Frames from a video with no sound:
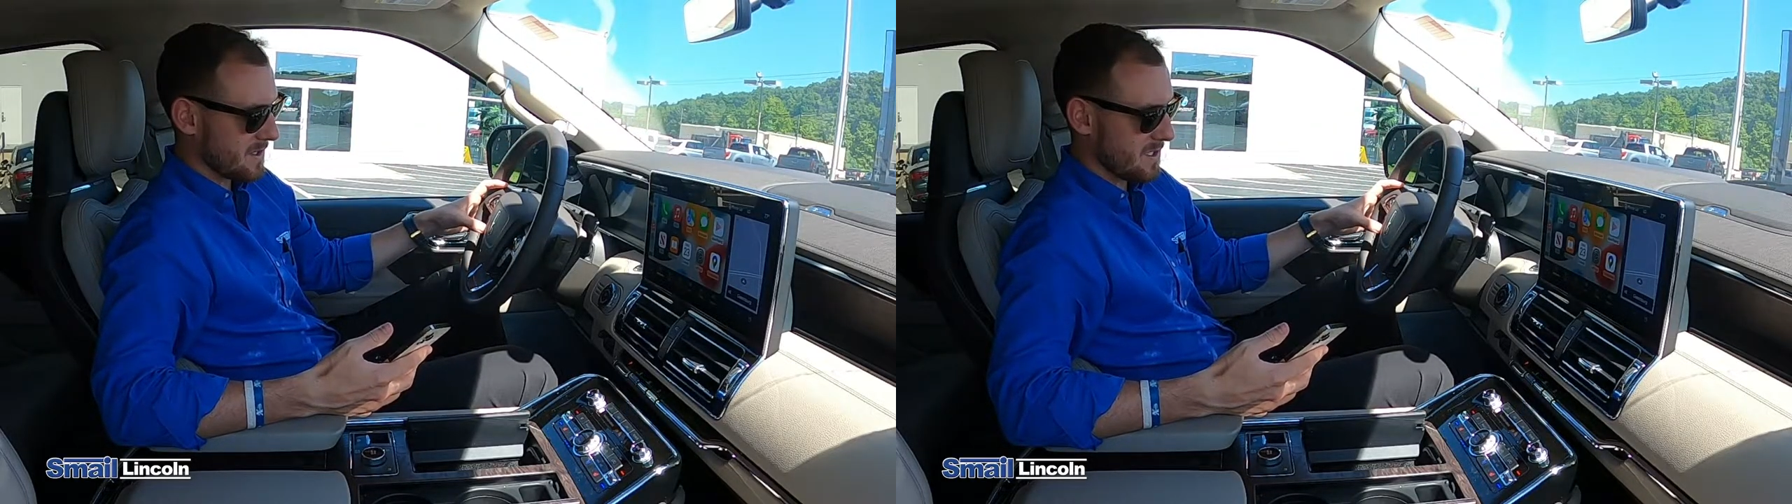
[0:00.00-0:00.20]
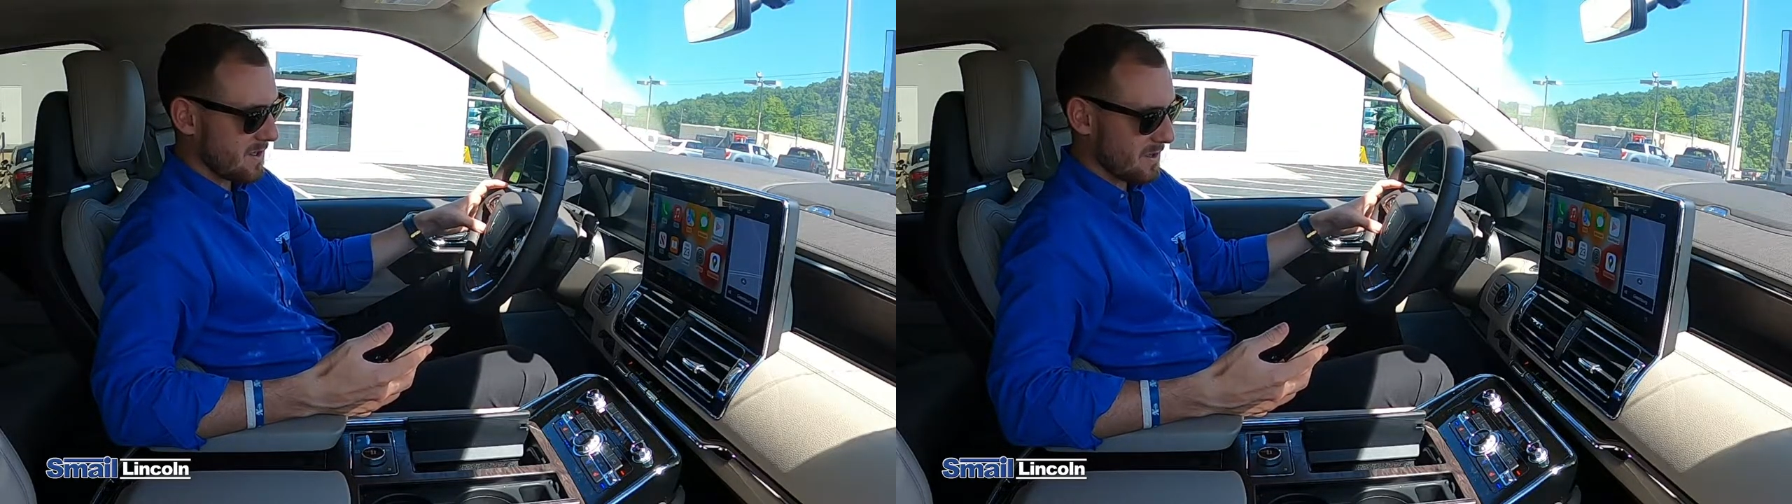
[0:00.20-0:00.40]

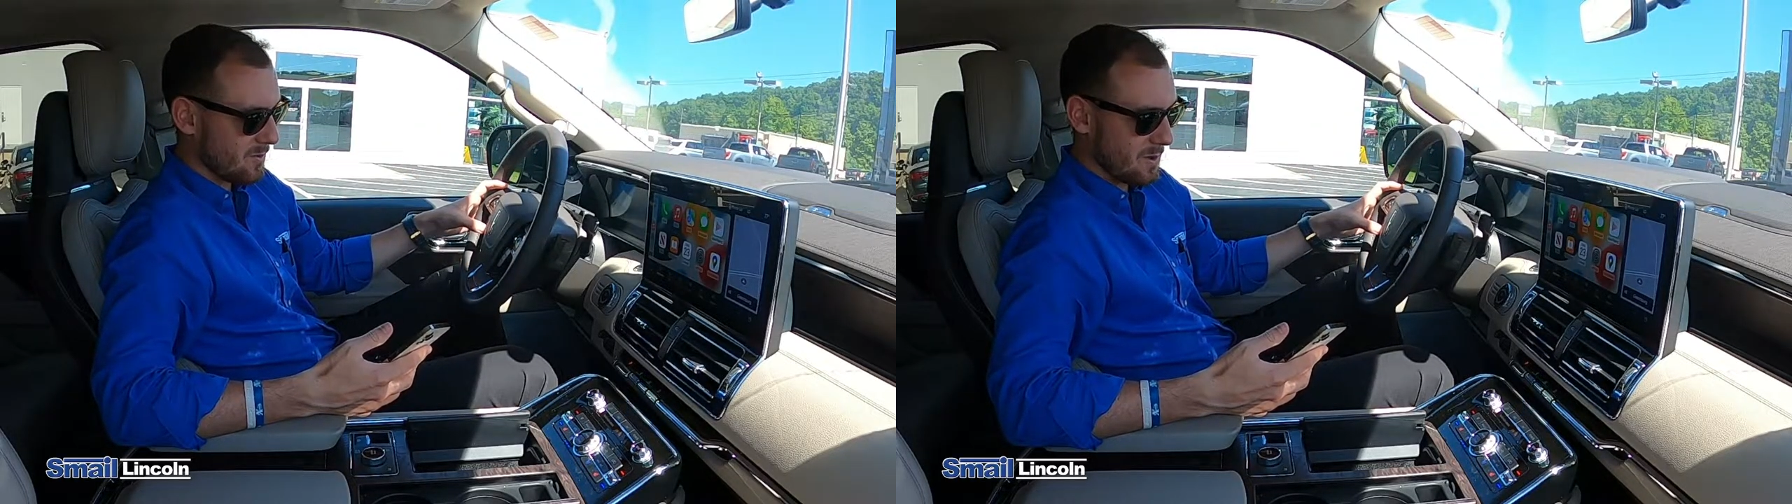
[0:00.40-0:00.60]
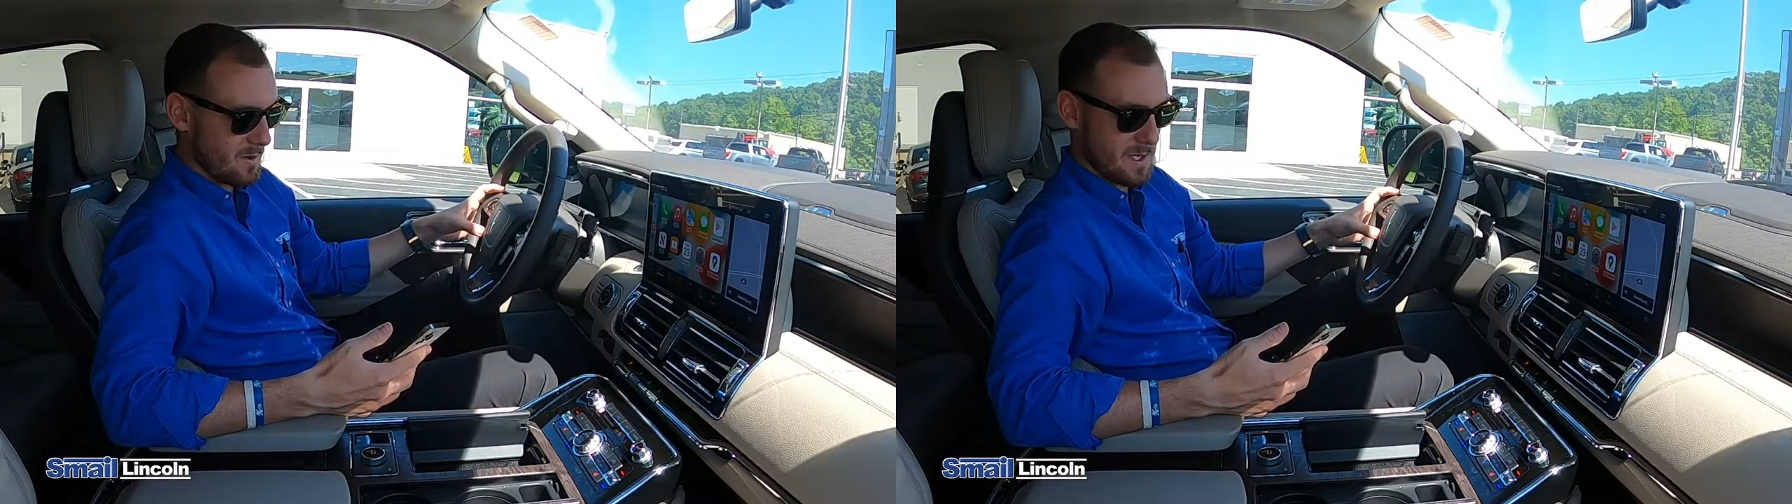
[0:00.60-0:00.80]
on the
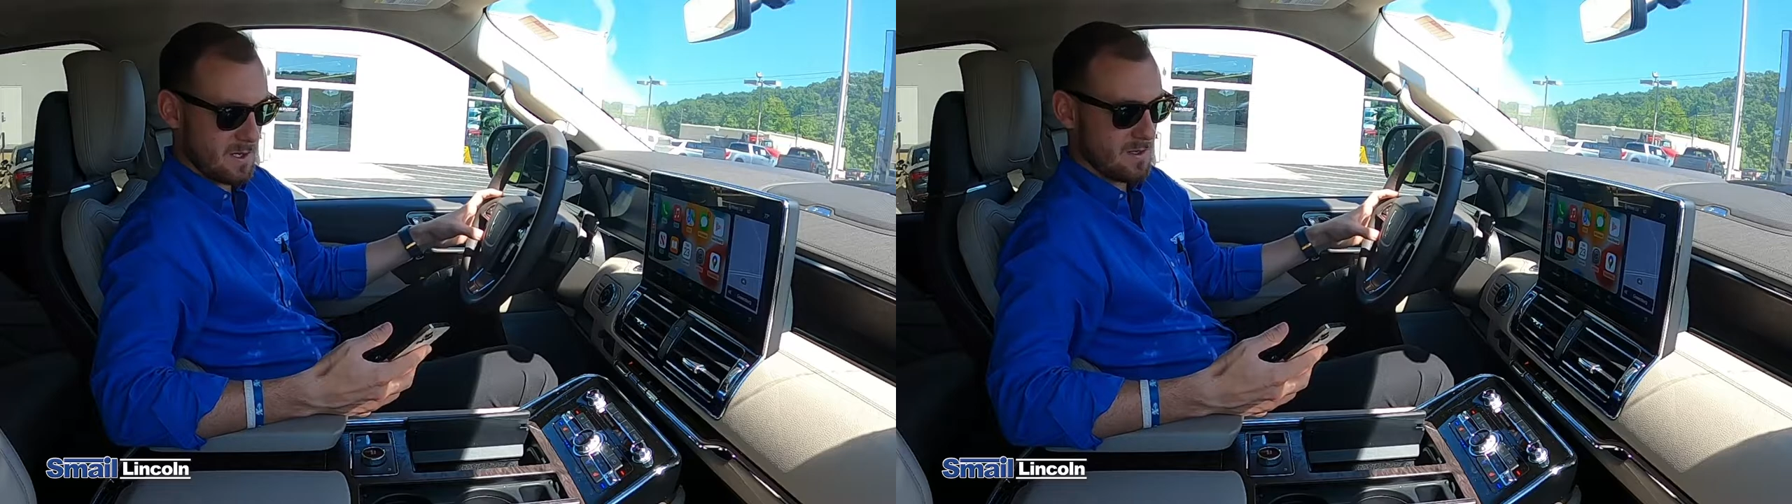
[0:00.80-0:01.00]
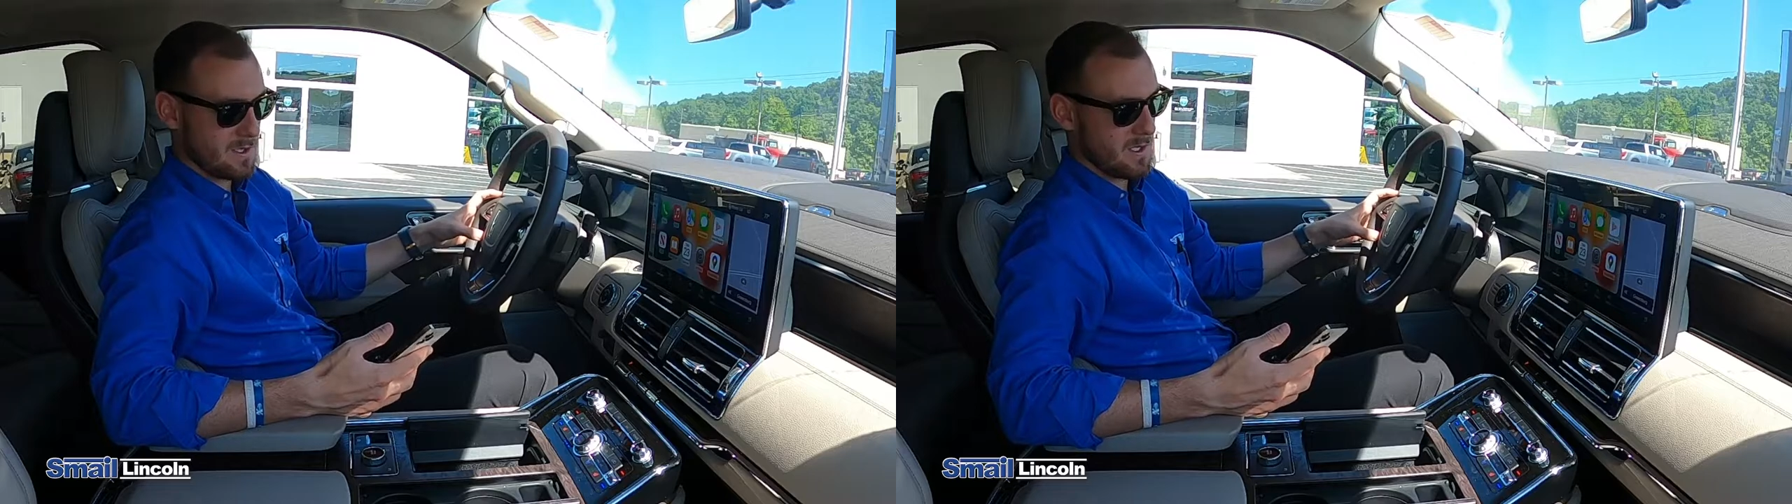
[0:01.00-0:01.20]
steering wheel
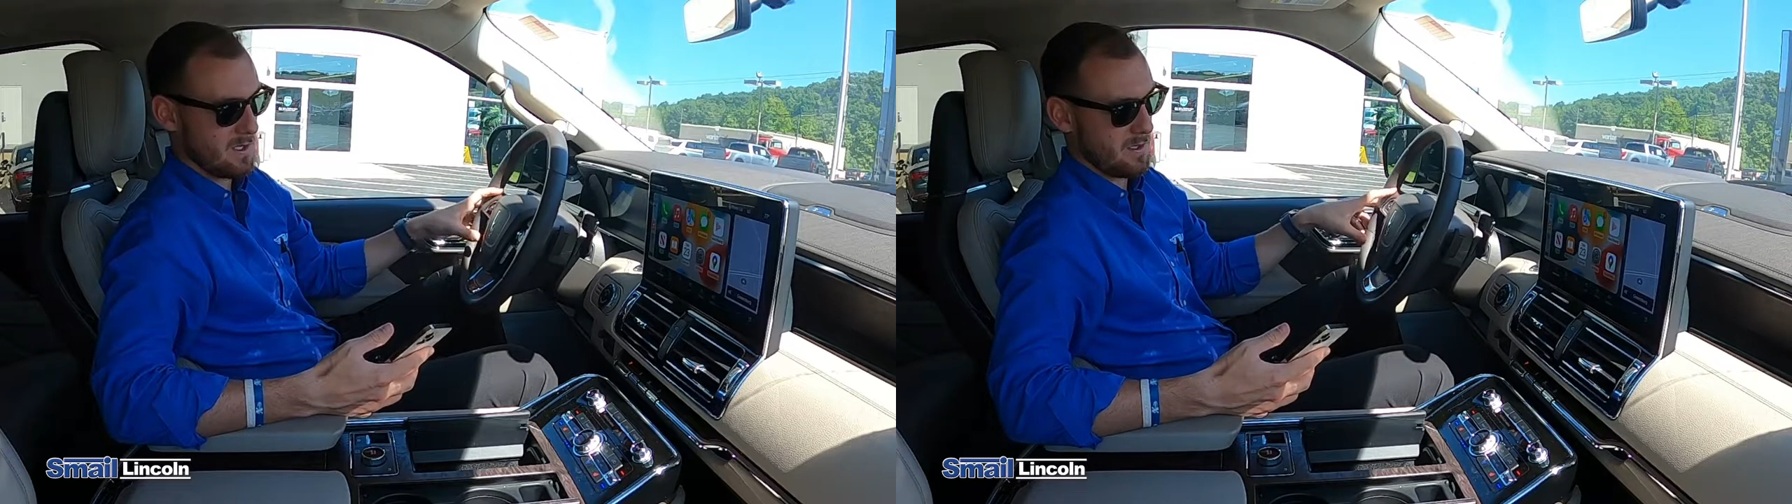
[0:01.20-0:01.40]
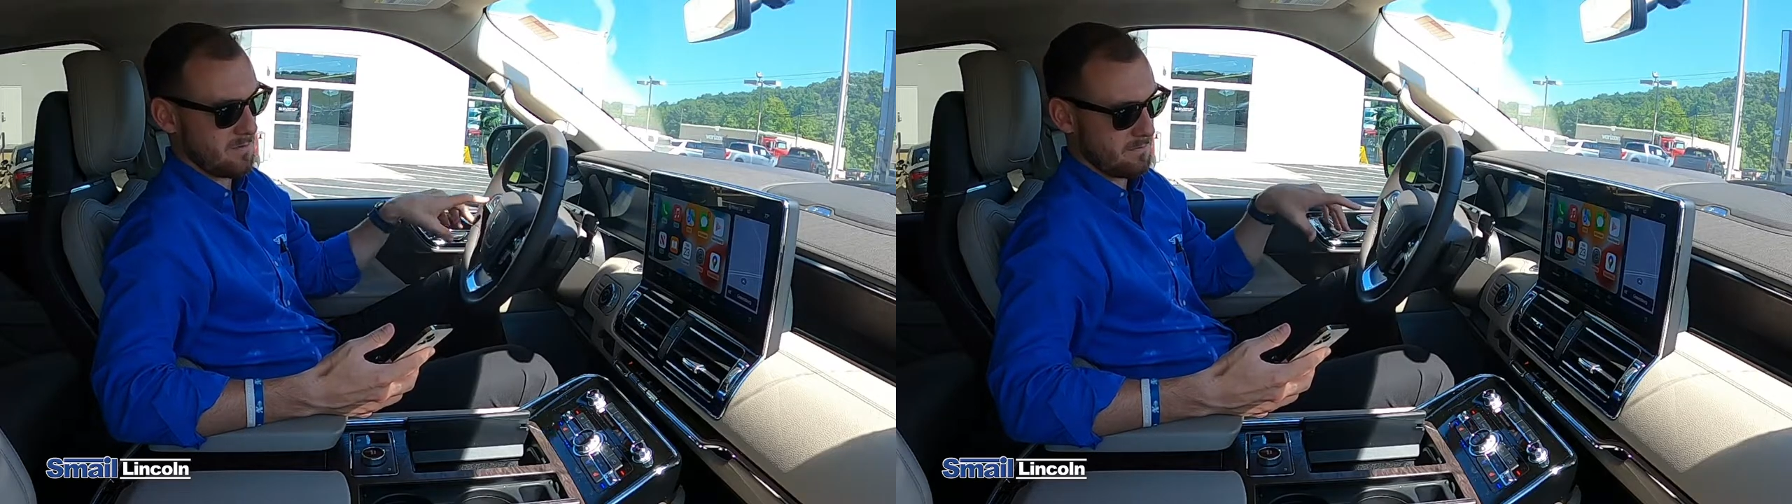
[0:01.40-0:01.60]
here
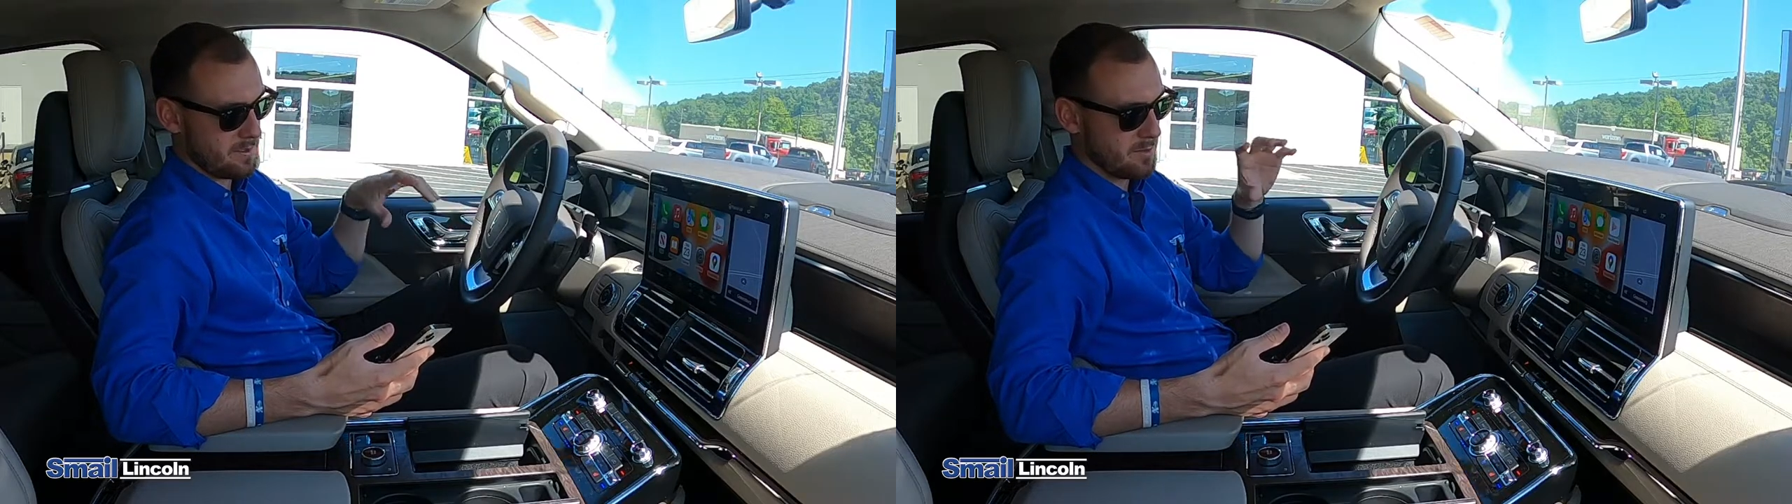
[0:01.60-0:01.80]
to,